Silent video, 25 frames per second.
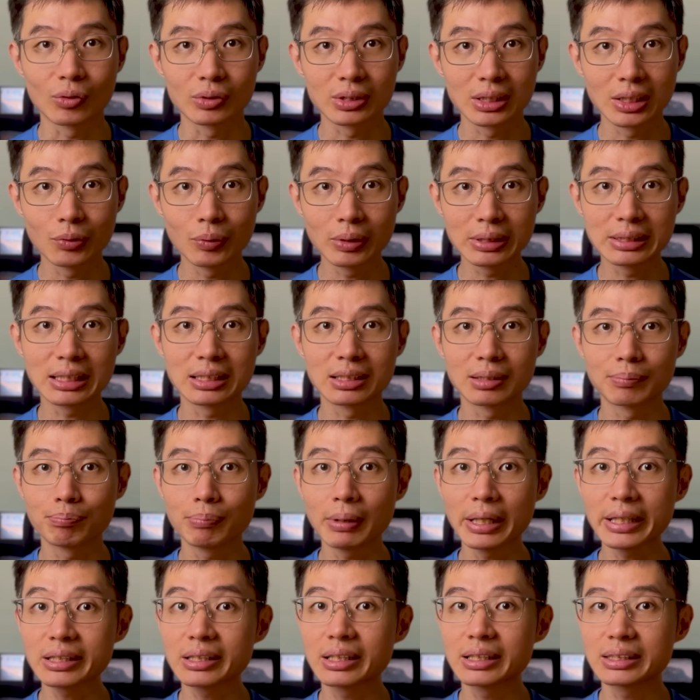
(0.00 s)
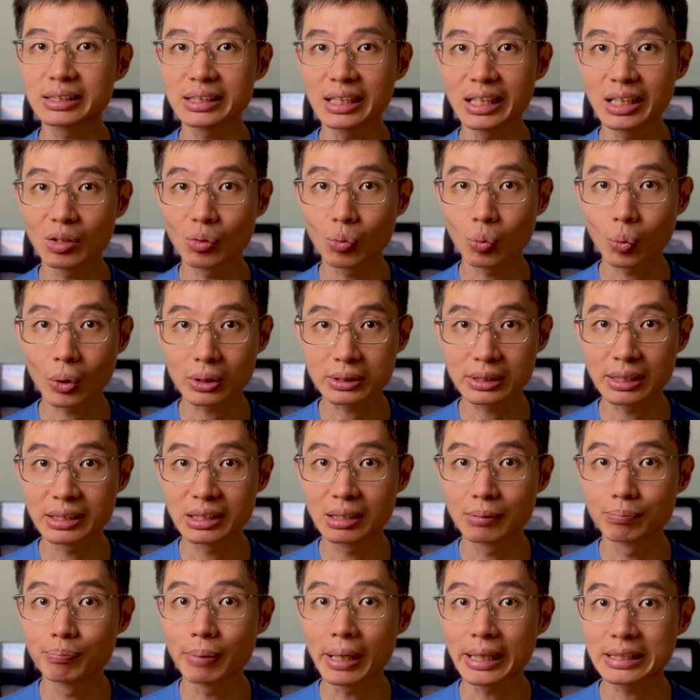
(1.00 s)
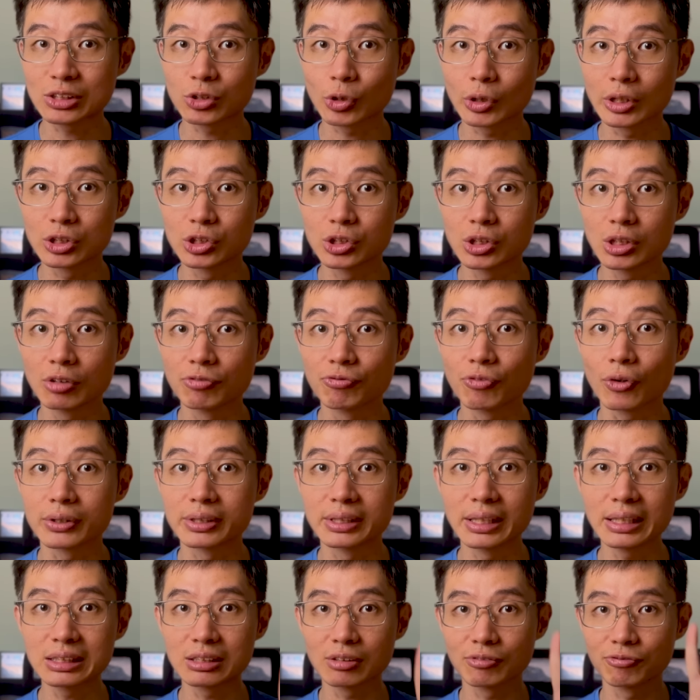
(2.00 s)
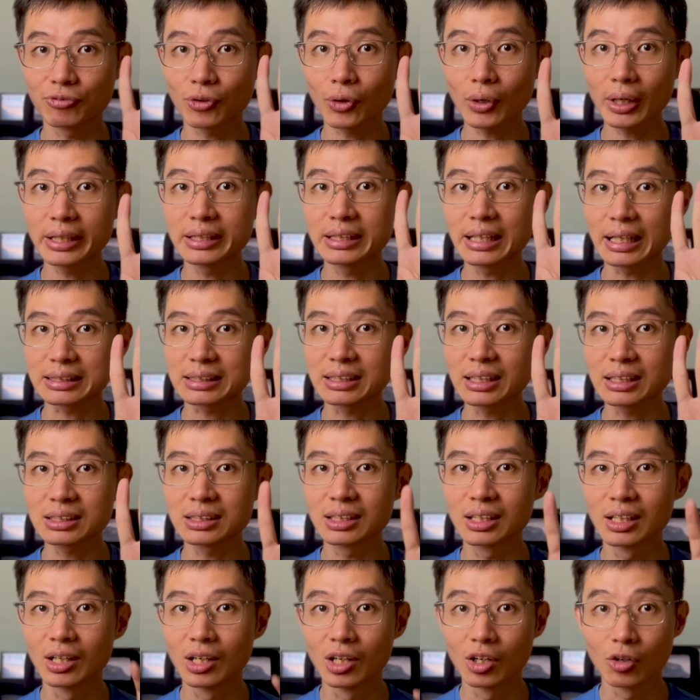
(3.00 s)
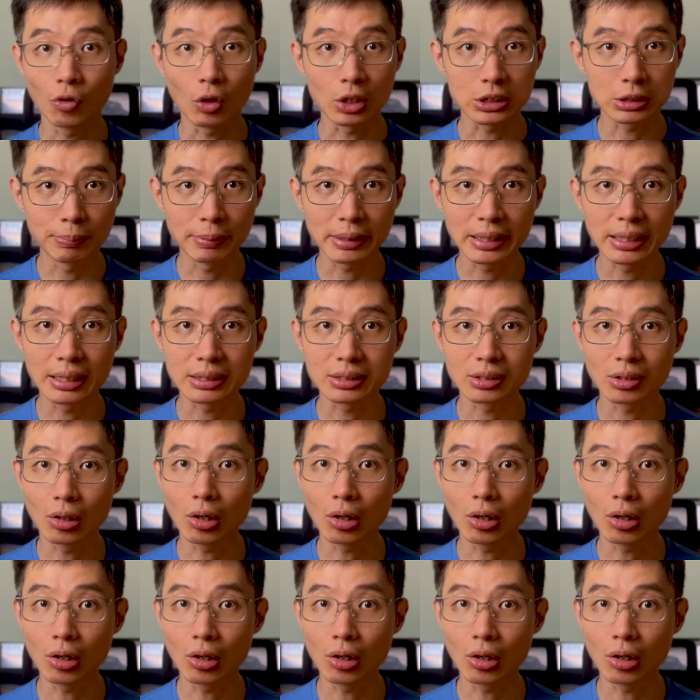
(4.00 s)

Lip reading: the reason plain DCA wasn't the best strategy for these 4 indexes was because